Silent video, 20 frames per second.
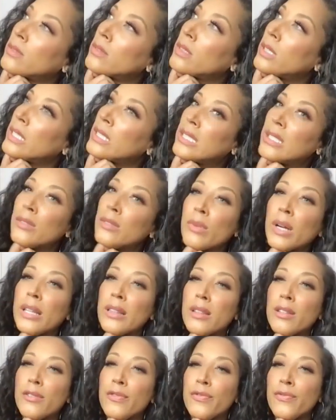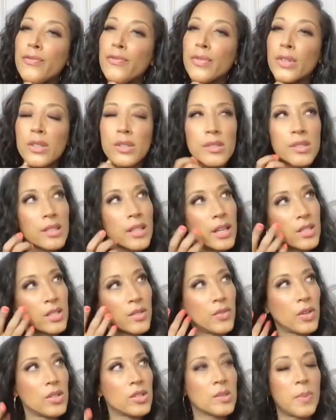i didn't write the first sketch of
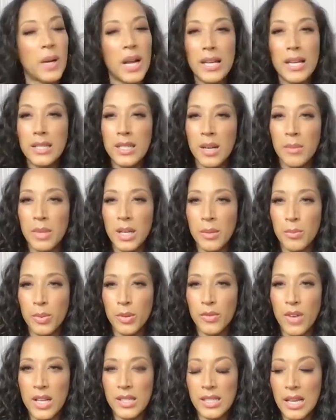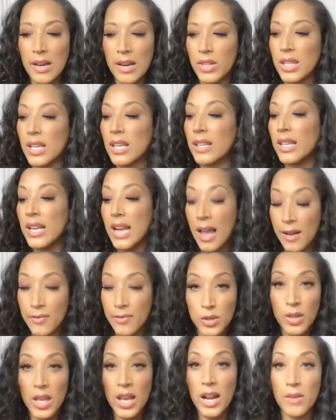hers but i ended up improvising everything and then
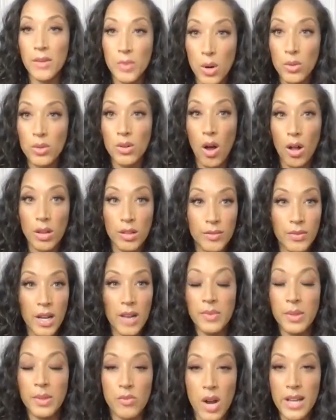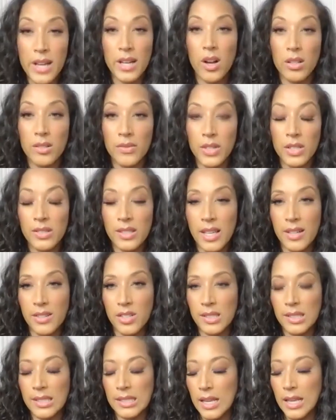after that i wrote all of, i've been writing all of her
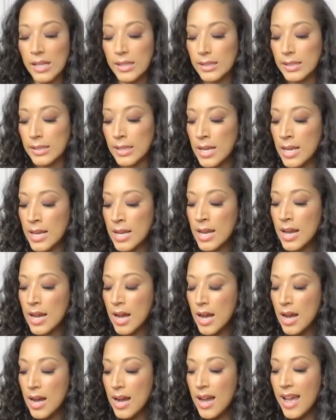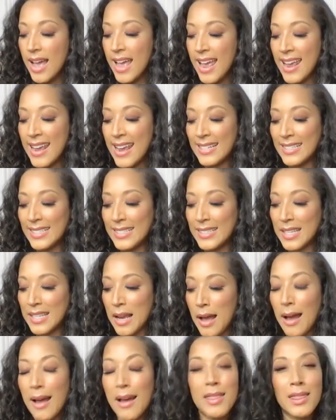sketches since and
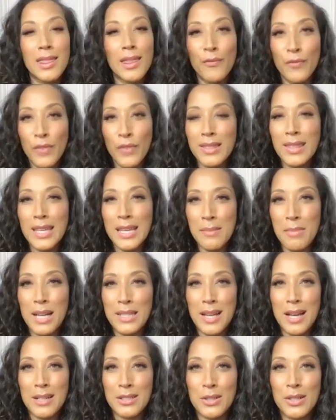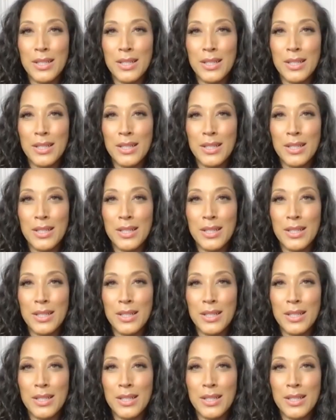uh, the fun thing about dr